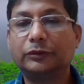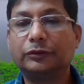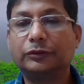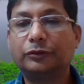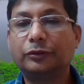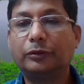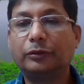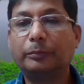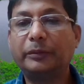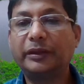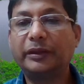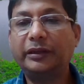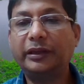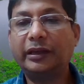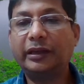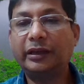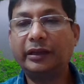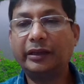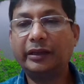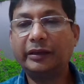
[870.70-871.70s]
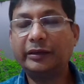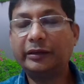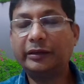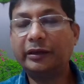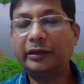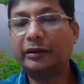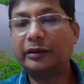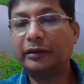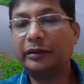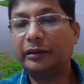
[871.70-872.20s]
So media
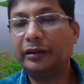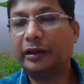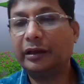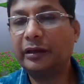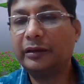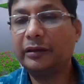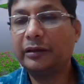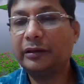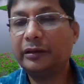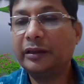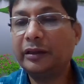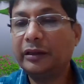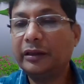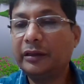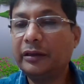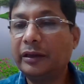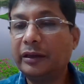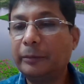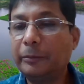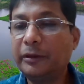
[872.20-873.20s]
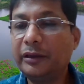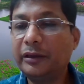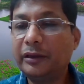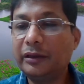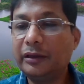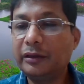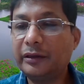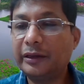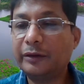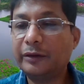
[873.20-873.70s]
editech, I think in
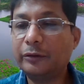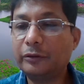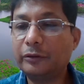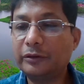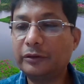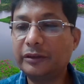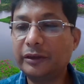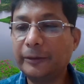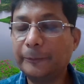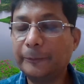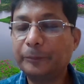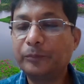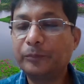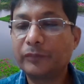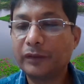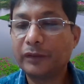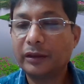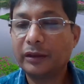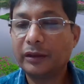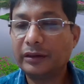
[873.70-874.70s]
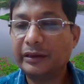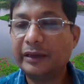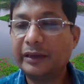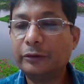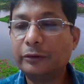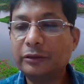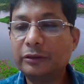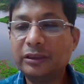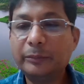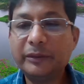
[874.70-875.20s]
every technology
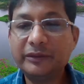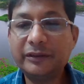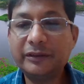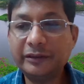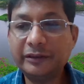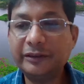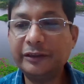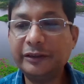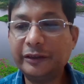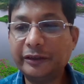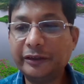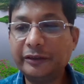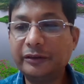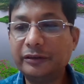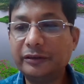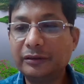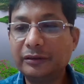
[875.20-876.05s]
means engineering,